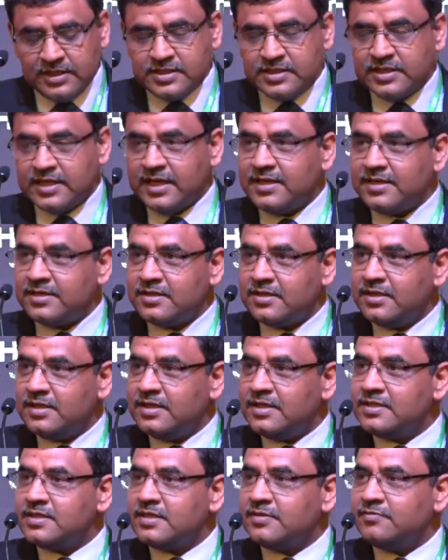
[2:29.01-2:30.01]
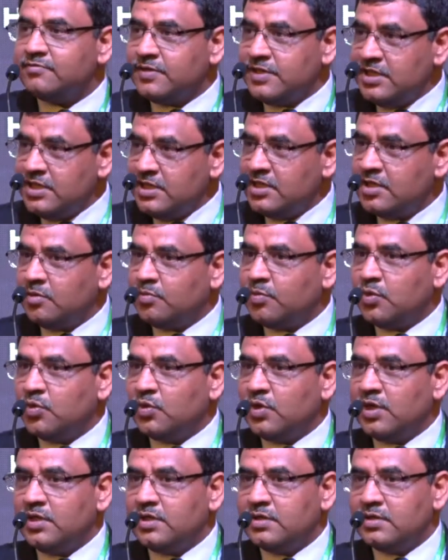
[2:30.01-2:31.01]
sector is a key
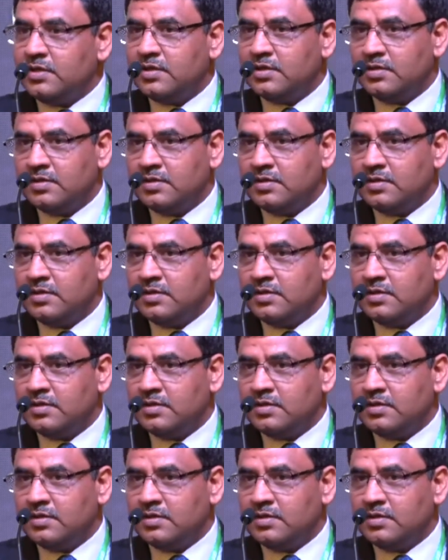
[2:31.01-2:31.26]
component